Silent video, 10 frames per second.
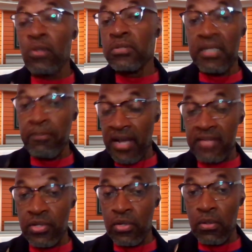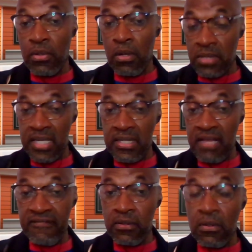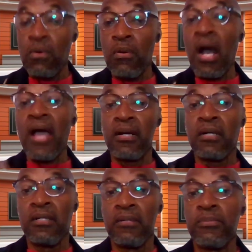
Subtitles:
on their plateau, on their level, or higher,